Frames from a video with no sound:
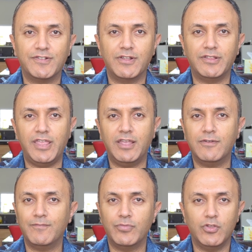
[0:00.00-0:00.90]
going to take
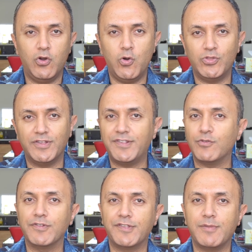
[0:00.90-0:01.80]
all the
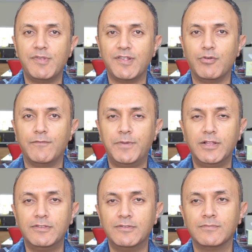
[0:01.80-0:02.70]
SQL statements that we've
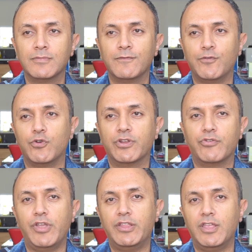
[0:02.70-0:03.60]
built for
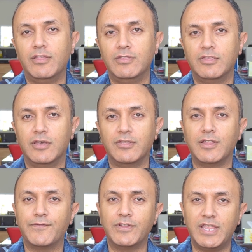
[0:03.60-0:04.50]
creating the
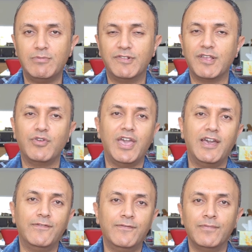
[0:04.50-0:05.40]
different tables that we
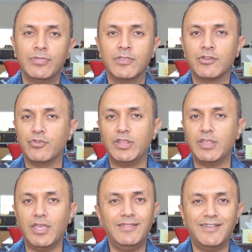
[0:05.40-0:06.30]
have,
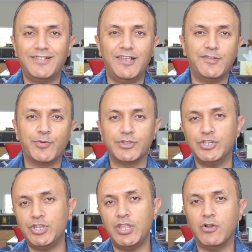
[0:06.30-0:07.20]
creating indexes,
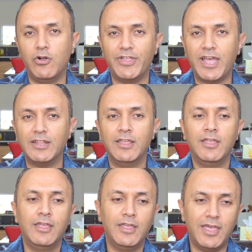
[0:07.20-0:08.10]
partitioning, all that,
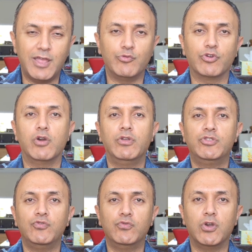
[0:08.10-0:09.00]
and we're going
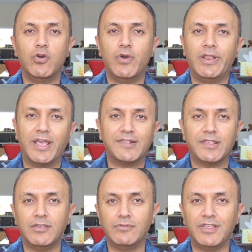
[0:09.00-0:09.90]
to go and
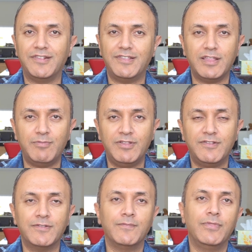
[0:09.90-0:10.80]
execute these
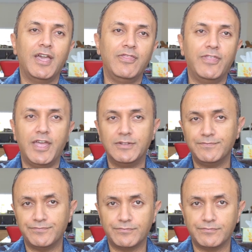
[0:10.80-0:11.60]
statements, and then